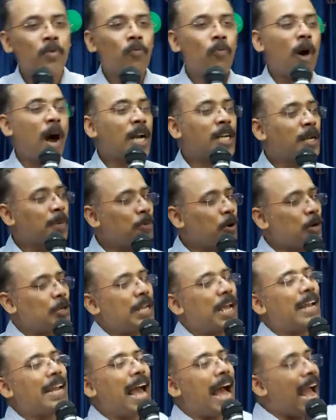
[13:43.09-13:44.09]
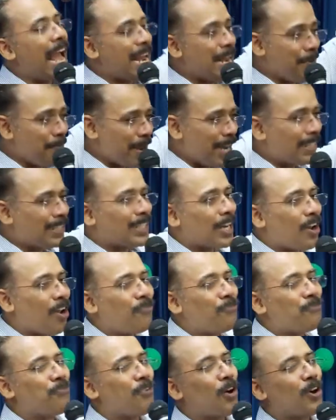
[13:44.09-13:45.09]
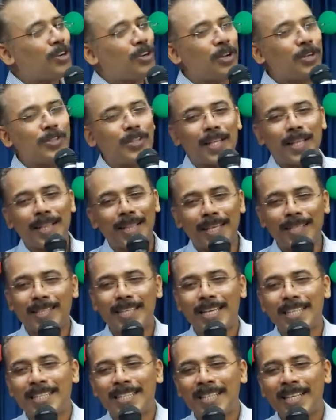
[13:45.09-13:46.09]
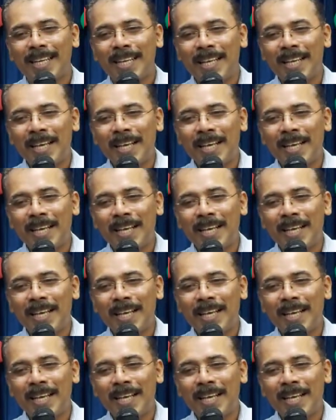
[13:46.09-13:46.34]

What about an animation of photosynthesis